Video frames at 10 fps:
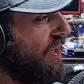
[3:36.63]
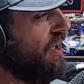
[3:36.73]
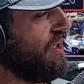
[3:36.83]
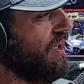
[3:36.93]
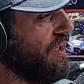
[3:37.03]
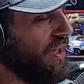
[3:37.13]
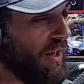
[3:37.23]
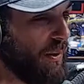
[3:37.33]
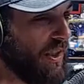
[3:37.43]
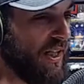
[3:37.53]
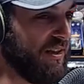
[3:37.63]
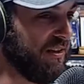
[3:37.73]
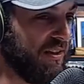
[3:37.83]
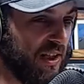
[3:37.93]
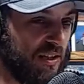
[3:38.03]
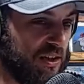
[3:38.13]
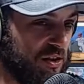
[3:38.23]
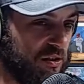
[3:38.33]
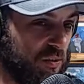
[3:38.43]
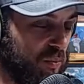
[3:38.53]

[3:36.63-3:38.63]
I mean, that does